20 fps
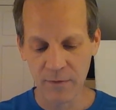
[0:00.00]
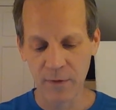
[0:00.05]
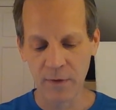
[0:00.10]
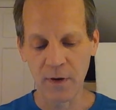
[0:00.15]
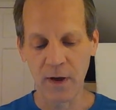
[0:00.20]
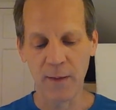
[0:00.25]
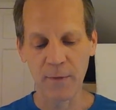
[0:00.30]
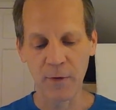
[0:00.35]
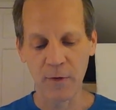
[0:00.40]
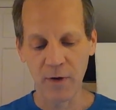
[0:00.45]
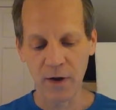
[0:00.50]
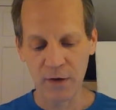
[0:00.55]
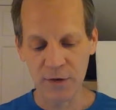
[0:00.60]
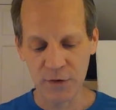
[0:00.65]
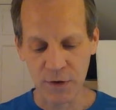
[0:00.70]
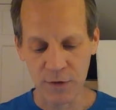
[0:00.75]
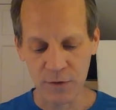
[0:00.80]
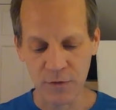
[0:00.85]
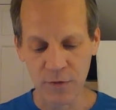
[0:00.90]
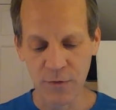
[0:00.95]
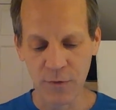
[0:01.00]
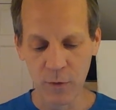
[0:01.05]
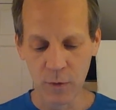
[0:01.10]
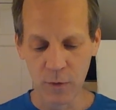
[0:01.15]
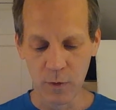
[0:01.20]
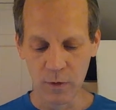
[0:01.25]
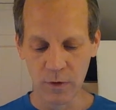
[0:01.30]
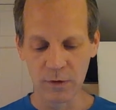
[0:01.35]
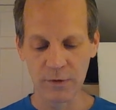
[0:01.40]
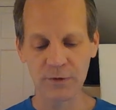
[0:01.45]
Yamaraj says,
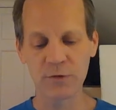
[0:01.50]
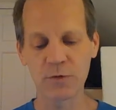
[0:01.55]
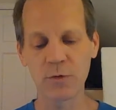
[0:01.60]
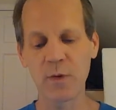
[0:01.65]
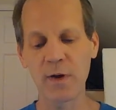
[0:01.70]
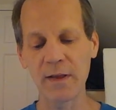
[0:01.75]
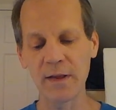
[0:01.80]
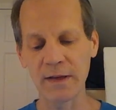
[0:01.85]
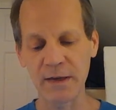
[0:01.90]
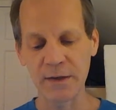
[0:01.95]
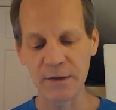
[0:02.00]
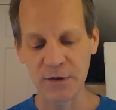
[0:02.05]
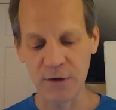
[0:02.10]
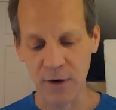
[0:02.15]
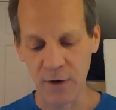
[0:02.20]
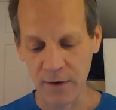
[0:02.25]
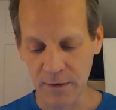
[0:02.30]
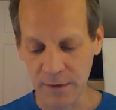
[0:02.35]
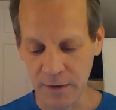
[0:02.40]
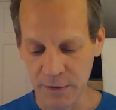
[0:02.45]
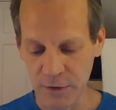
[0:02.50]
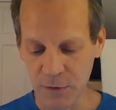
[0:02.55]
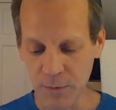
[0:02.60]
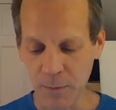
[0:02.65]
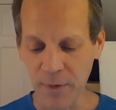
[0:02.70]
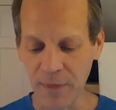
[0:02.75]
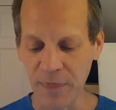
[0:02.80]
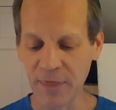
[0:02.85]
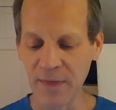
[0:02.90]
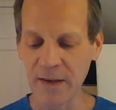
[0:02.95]
fools dwelling in darkness,
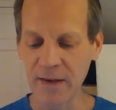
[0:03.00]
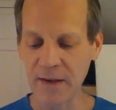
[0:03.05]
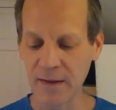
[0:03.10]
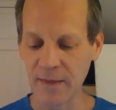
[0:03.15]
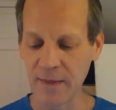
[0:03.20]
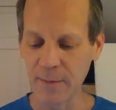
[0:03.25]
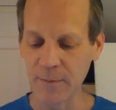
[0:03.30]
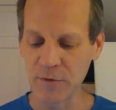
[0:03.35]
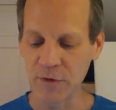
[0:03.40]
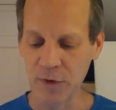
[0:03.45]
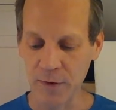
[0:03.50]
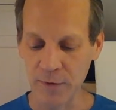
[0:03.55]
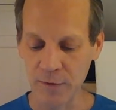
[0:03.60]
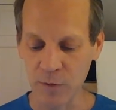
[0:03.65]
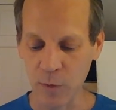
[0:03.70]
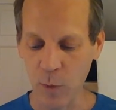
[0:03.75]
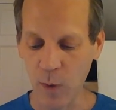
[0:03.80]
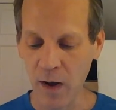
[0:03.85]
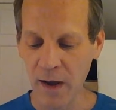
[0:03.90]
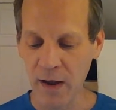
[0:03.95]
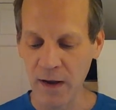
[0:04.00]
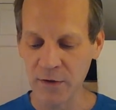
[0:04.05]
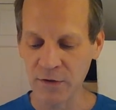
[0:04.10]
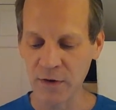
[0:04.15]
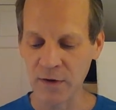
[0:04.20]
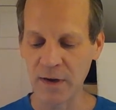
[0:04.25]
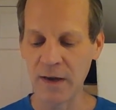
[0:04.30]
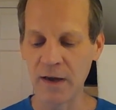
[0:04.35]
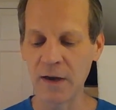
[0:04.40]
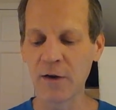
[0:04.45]
but thinking themselves wise
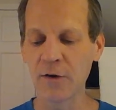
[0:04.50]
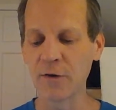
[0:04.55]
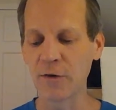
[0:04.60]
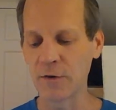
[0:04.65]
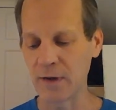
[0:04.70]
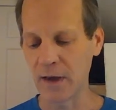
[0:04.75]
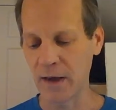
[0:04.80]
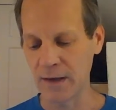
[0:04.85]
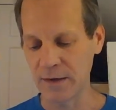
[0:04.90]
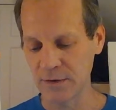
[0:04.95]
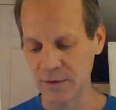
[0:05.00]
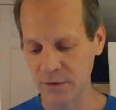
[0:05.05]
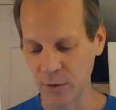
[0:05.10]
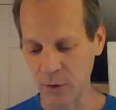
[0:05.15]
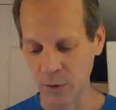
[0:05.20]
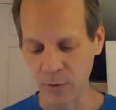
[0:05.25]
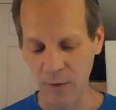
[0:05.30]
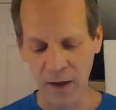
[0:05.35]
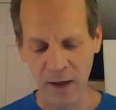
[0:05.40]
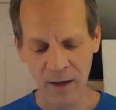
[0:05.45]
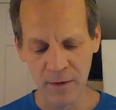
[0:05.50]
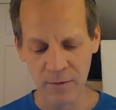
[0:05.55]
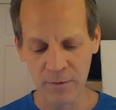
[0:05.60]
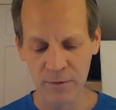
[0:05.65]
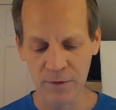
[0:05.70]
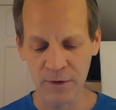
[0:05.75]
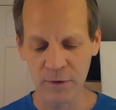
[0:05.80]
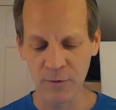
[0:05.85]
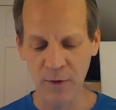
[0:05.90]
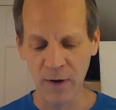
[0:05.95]
and erudite, go
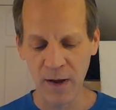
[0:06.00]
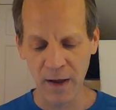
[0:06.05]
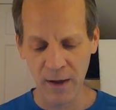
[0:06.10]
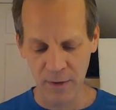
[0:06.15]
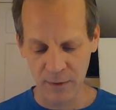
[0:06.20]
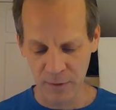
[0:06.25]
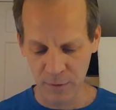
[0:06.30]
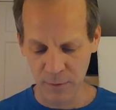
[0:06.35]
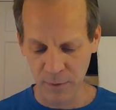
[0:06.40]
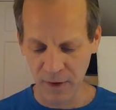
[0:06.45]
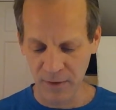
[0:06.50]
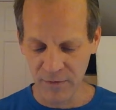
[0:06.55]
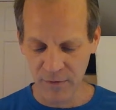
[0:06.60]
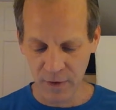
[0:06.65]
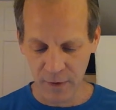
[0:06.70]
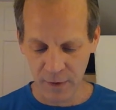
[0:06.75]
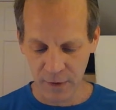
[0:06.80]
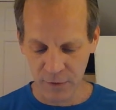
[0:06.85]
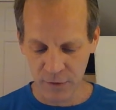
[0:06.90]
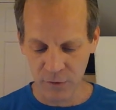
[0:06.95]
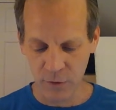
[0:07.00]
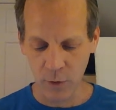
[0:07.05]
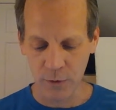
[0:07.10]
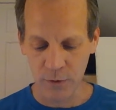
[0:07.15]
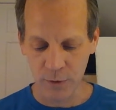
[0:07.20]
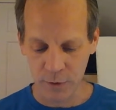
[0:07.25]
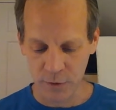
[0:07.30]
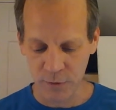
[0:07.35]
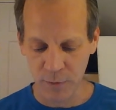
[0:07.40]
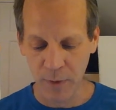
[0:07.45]
round and round by various
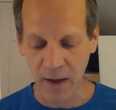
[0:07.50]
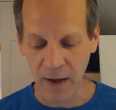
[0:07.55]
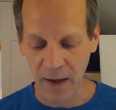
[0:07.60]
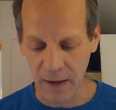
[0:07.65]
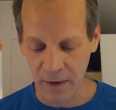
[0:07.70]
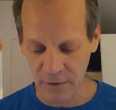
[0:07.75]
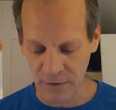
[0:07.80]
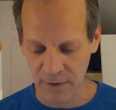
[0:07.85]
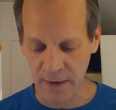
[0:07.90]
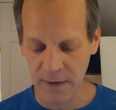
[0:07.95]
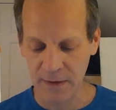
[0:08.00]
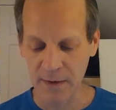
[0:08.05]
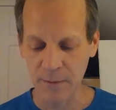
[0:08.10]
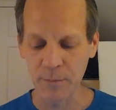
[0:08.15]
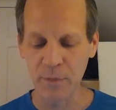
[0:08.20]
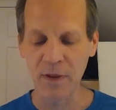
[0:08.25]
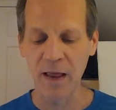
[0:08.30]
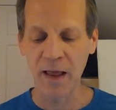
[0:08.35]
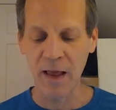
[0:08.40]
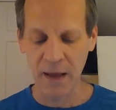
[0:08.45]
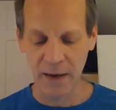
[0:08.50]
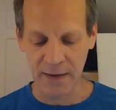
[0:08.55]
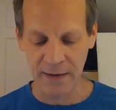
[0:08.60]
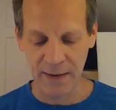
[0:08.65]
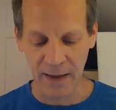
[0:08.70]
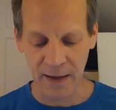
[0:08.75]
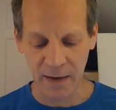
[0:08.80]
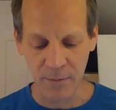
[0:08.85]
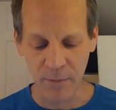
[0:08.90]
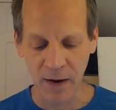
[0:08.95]
tortuous paths like the blind
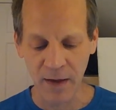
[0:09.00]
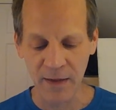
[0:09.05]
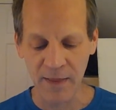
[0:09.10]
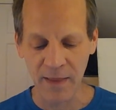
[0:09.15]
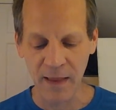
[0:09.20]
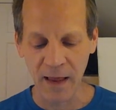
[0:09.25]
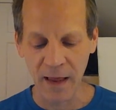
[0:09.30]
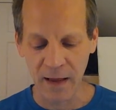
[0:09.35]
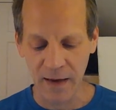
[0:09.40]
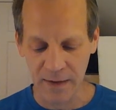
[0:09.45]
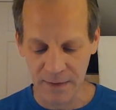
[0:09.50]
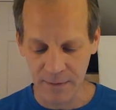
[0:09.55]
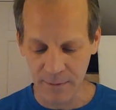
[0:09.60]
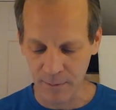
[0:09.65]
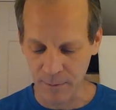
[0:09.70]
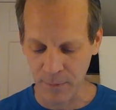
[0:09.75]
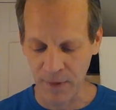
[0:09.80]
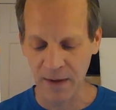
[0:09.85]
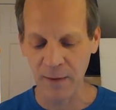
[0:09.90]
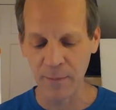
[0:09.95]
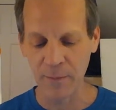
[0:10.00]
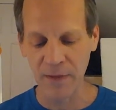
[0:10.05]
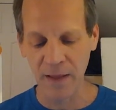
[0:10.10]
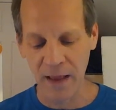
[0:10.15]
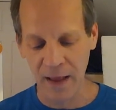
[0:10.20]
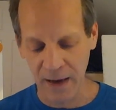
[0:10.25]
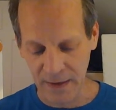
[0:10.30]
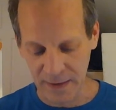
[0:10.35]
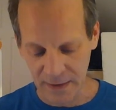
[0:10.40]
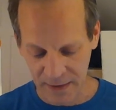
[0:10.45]
led by the
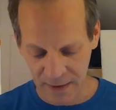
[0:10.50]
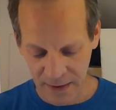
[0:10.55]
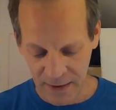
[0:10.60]
blind.